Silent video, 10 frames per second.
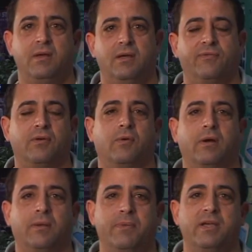If you're
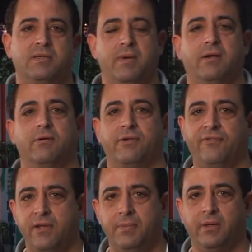wearing a pacemaker or
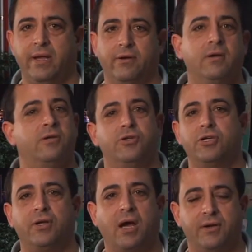defibrillator, you should
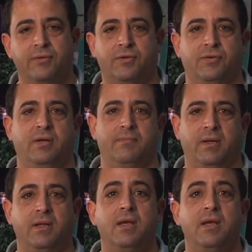not do the treatment.